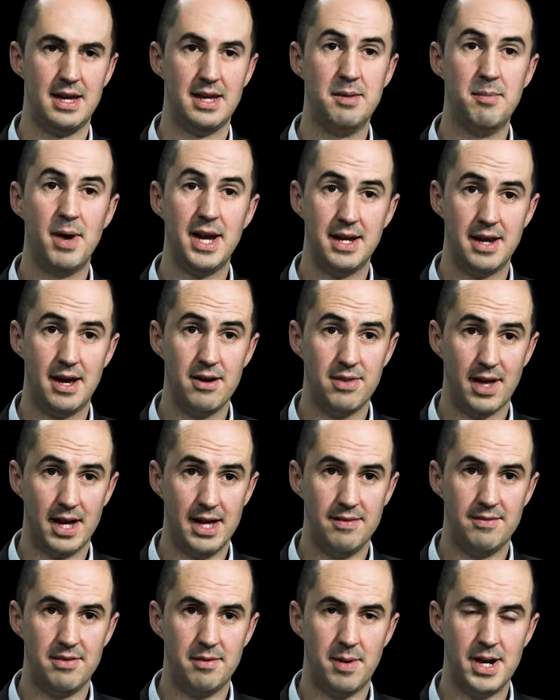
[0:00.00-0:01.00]
You may know that
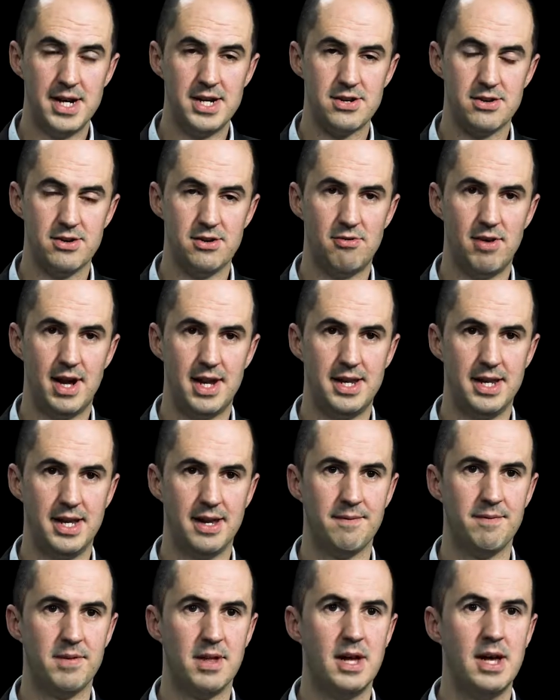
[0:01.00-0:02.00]
information
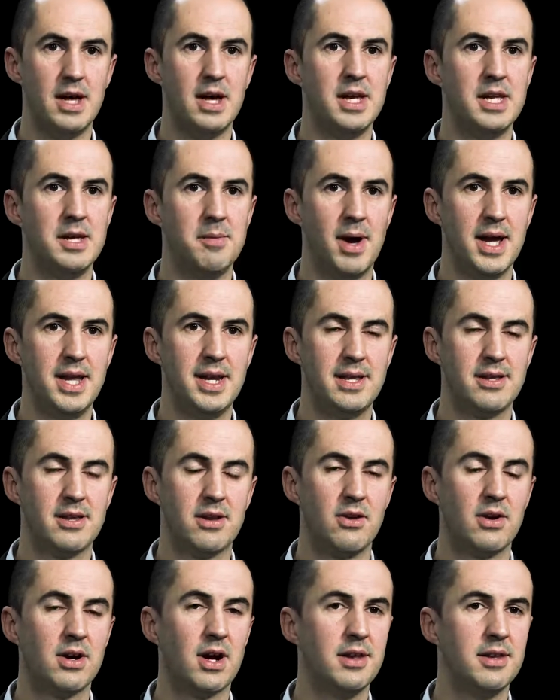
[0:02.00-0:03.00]
already. You may need to
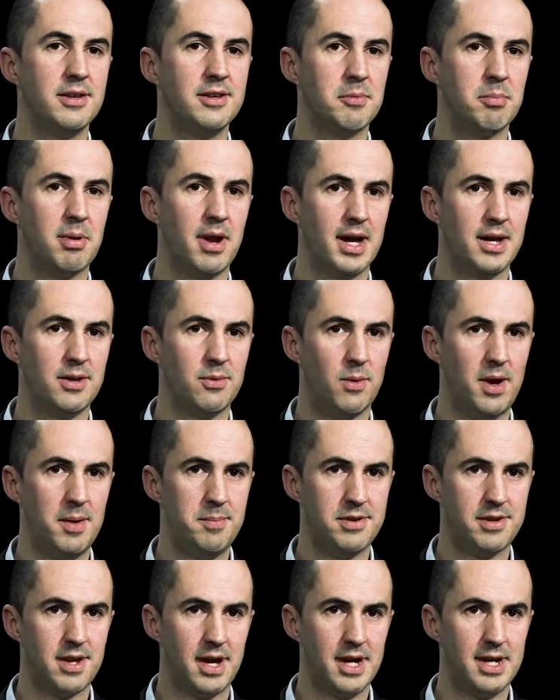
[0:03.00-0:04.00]
look on the supplier's
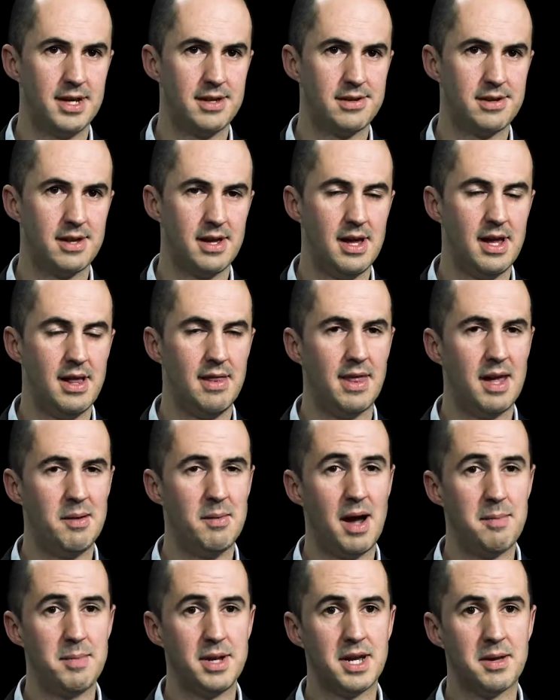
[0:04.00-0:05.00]
websites. They
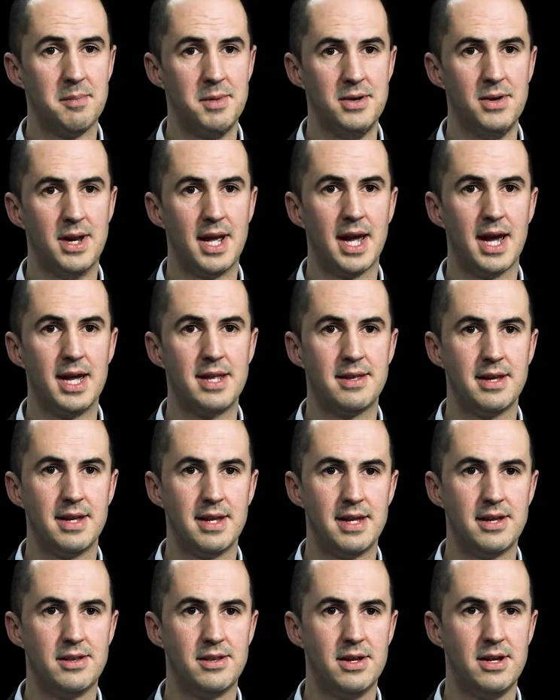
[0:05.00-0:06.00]
might be communicating
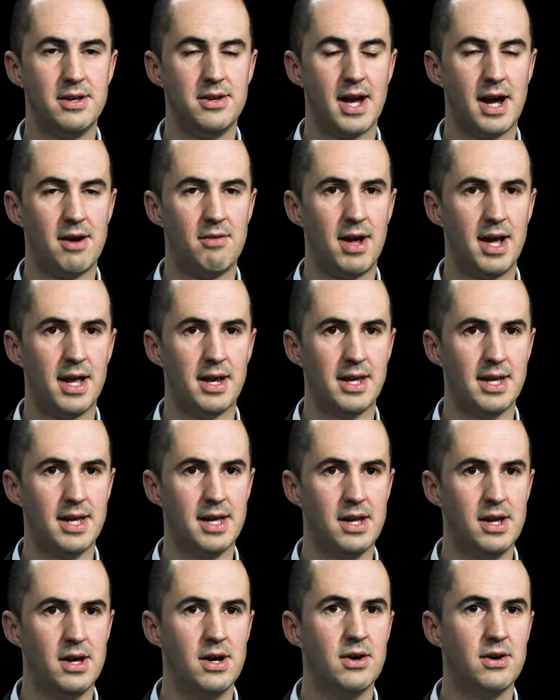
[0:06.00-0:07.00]
this to you
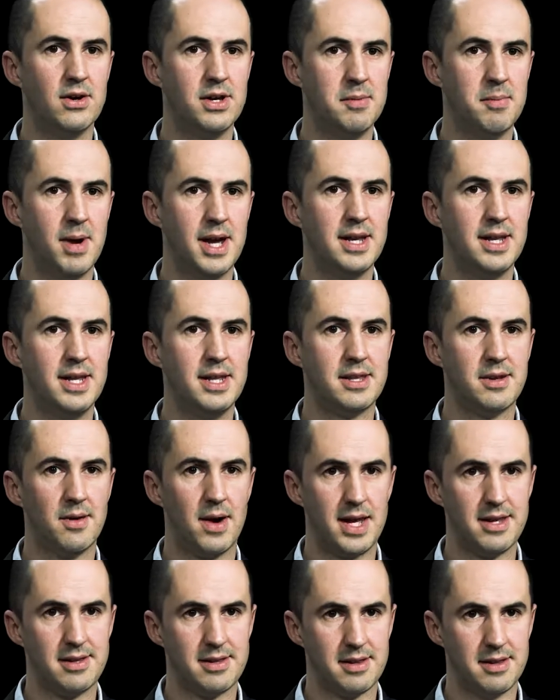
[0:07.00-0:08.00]
directly, or you may need to
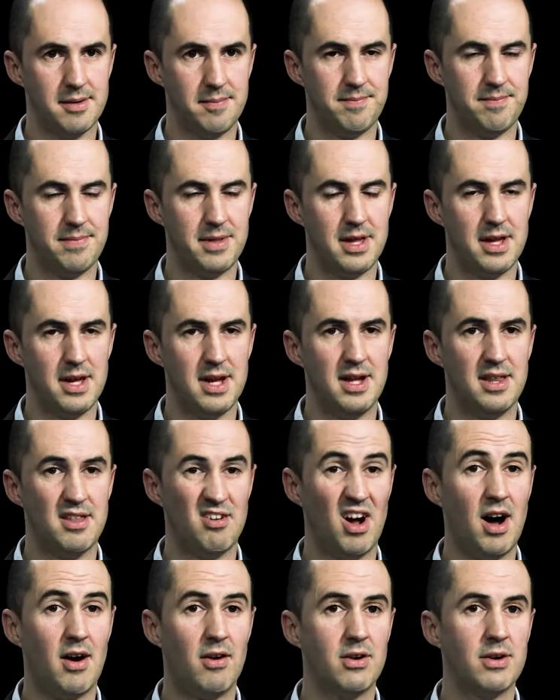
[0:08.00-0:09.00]
ask them.
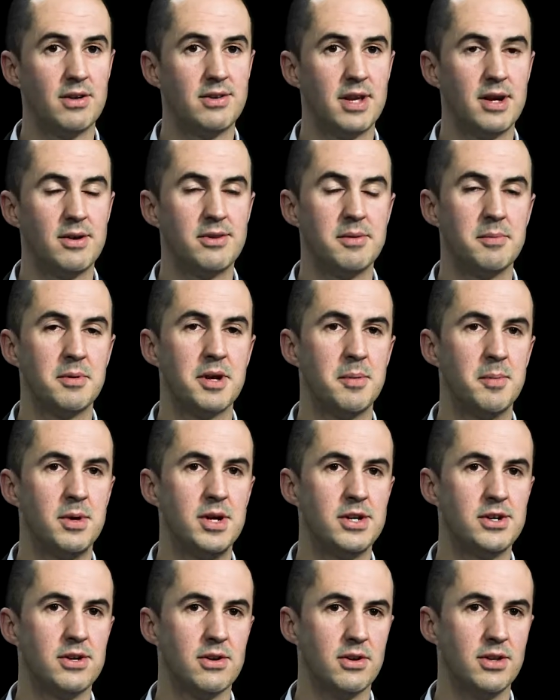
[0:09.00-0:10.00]
There are also some
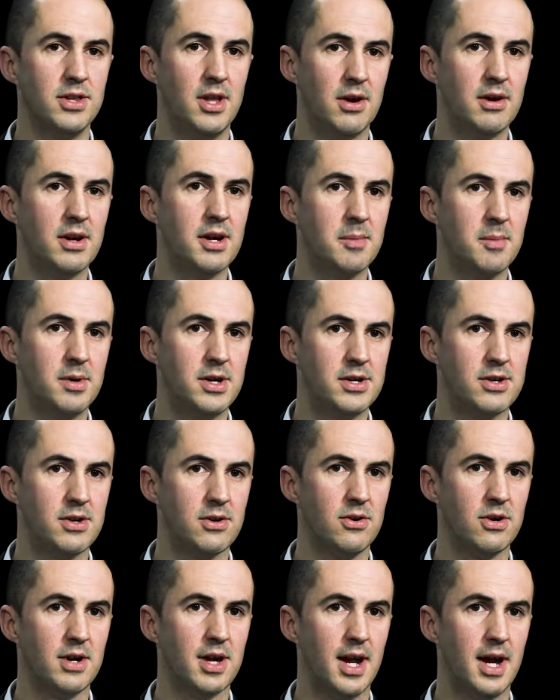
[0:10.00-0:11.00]
commercial or
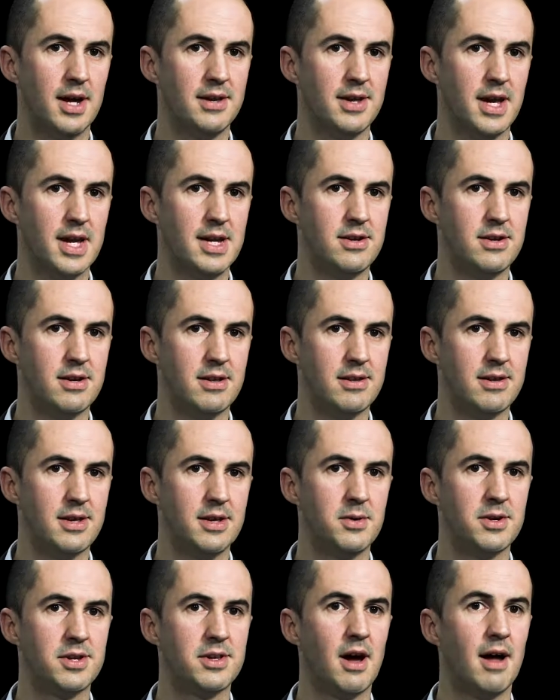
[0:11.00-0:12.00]
non-commercial organisations
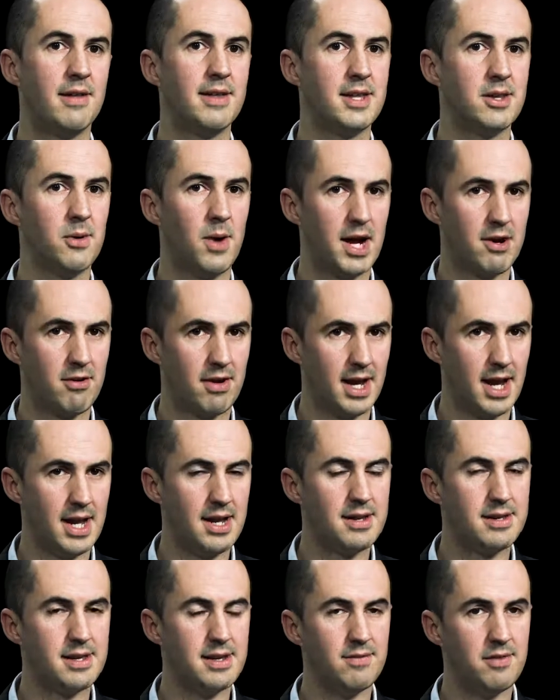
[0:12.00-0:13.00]
who are starting to
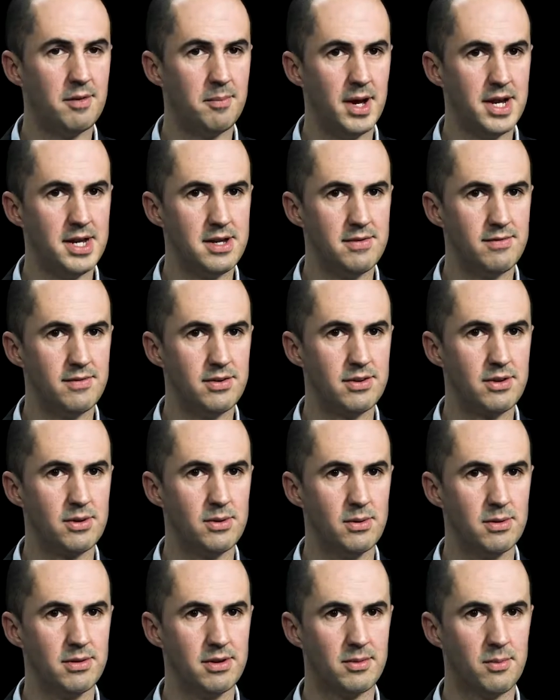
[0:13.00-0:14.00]
aggregate this information for
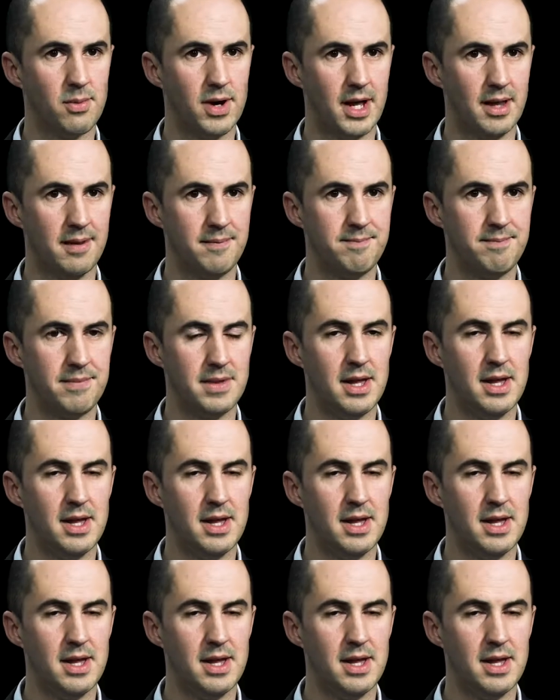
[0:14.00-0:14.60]
schools as well.